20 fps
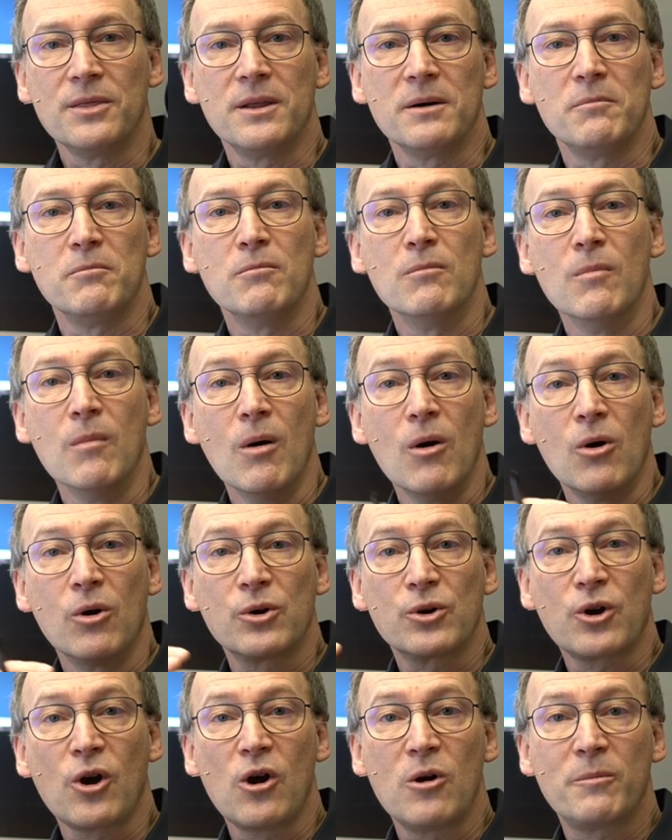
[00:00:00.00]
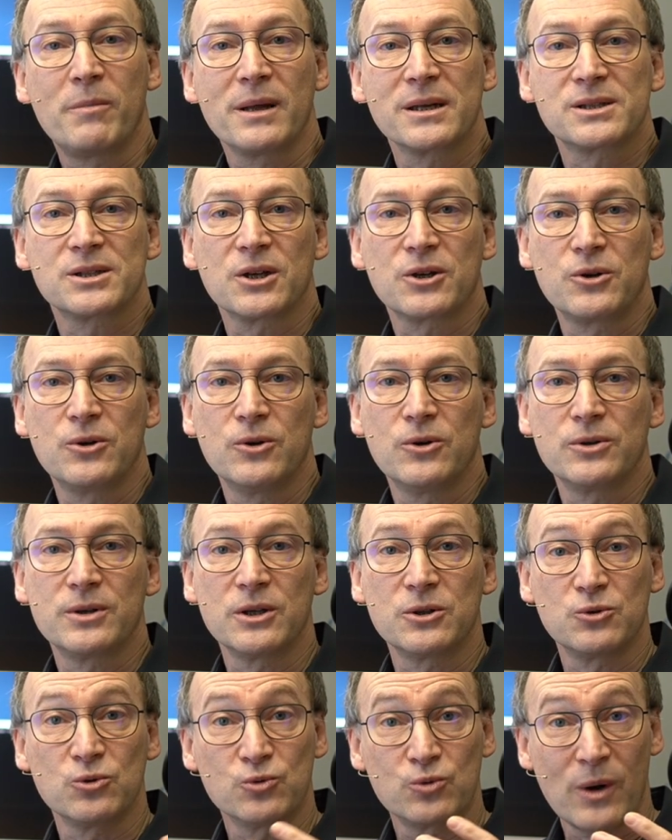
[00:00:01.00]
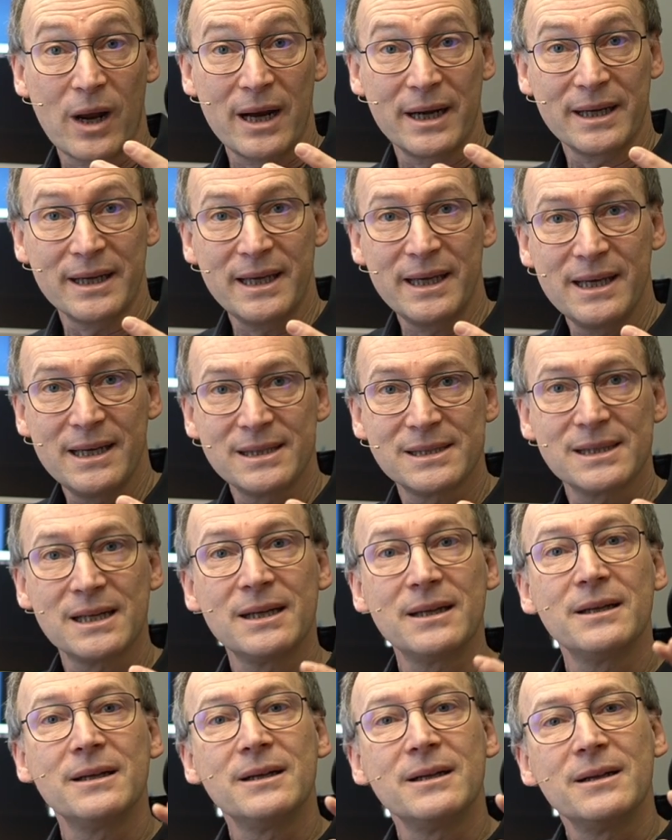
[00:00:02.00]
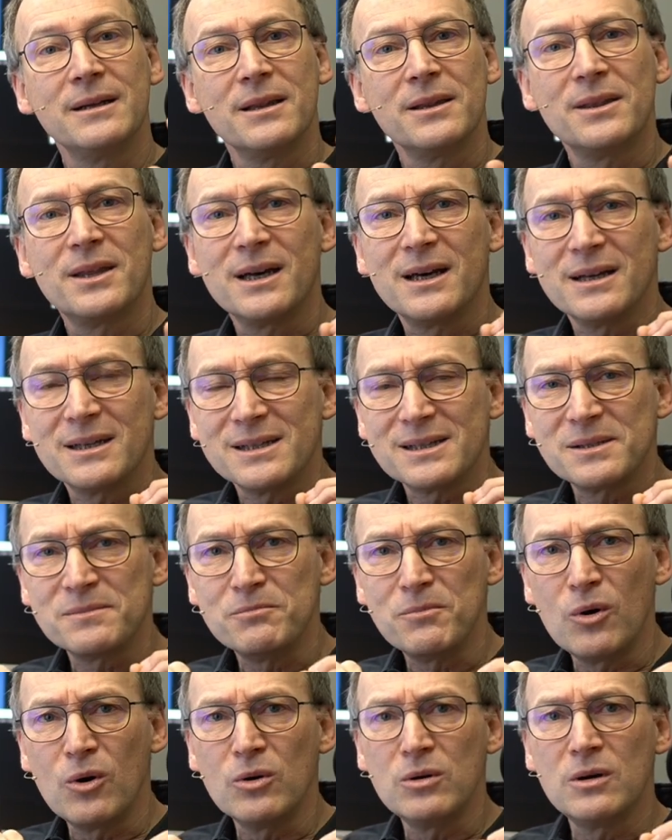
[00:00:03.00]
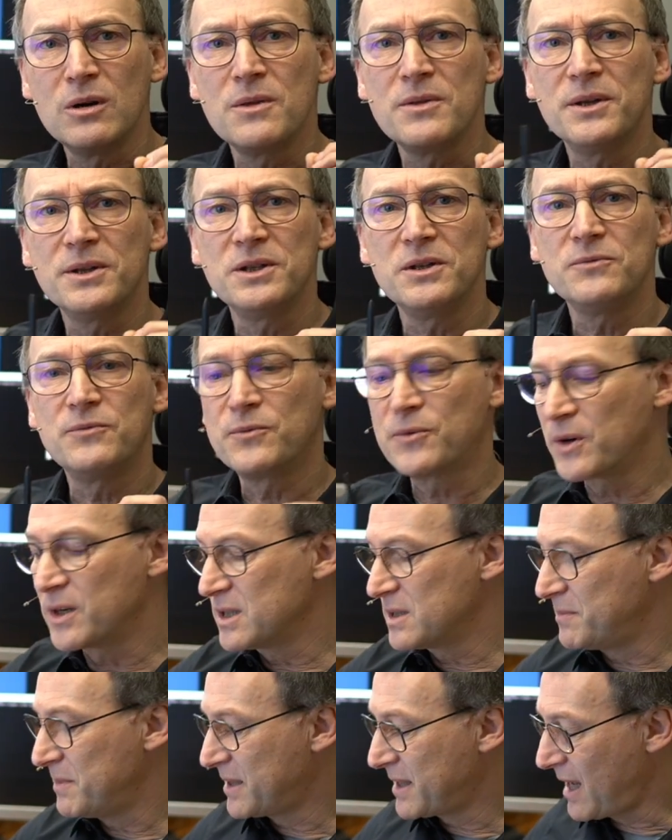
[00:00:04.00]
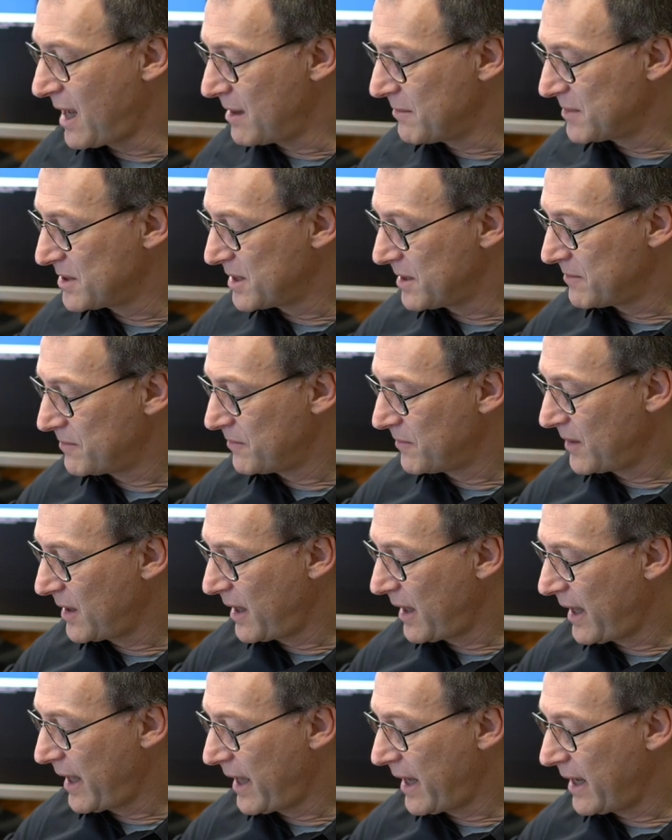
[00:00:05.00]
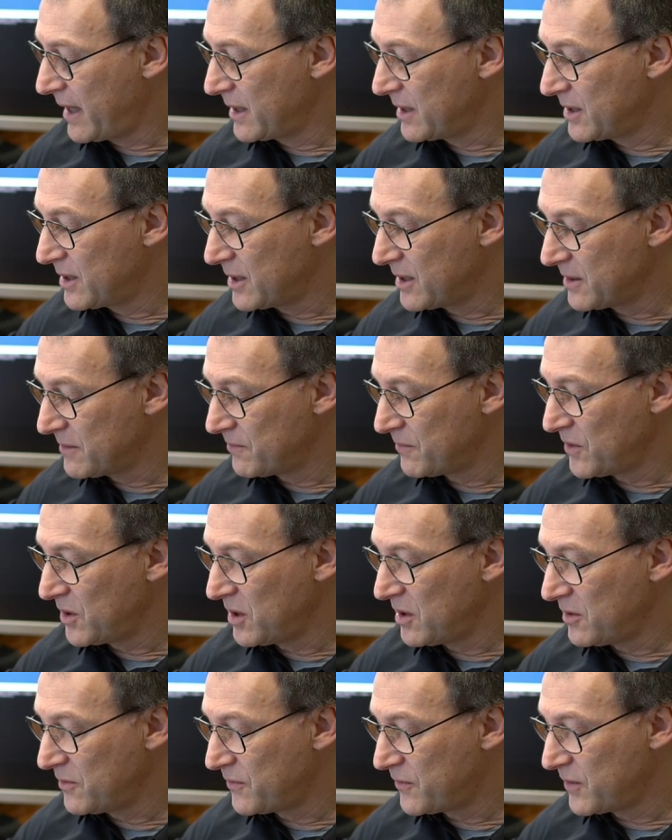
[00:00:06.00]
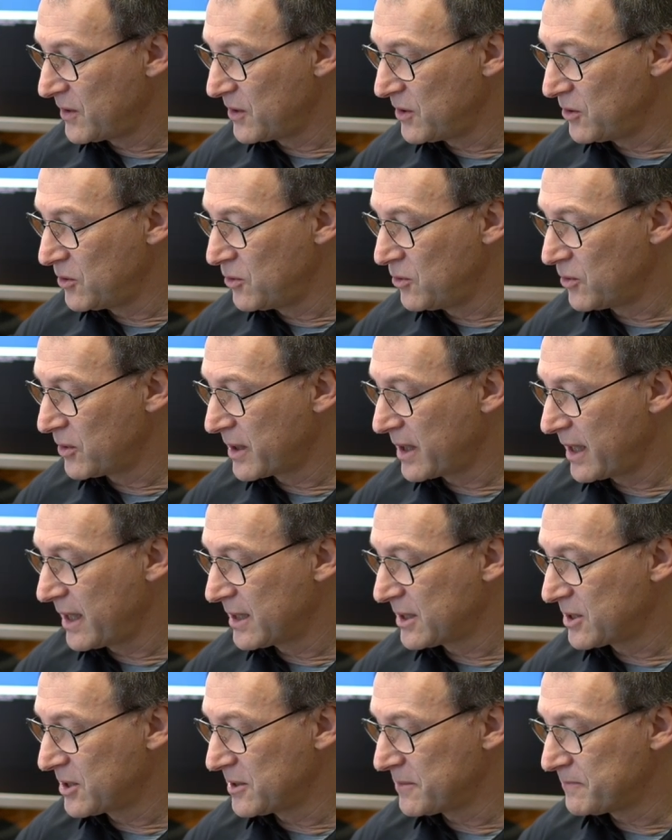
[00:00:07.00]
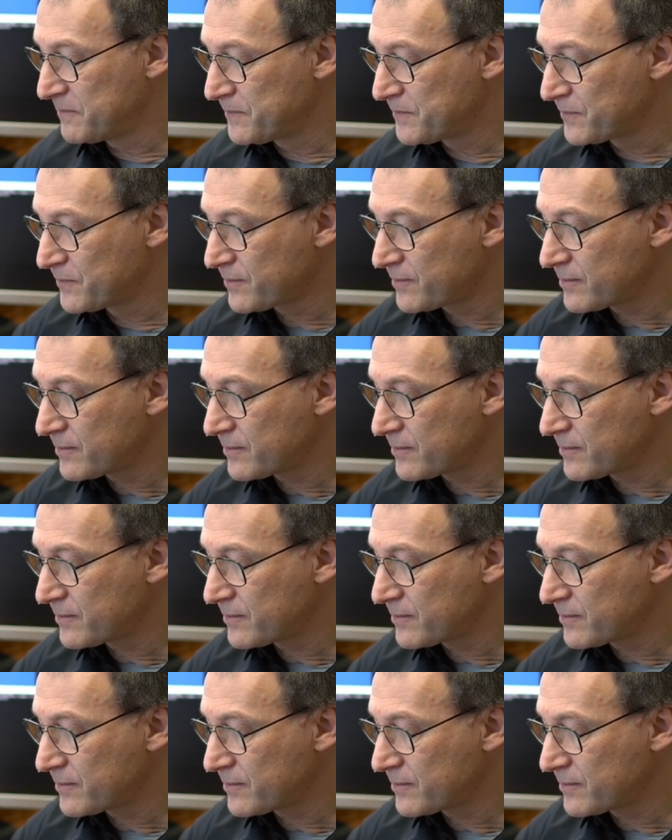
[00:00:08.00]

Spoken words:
The more complex the code to run is, the smaller the difference becomes. And if you look at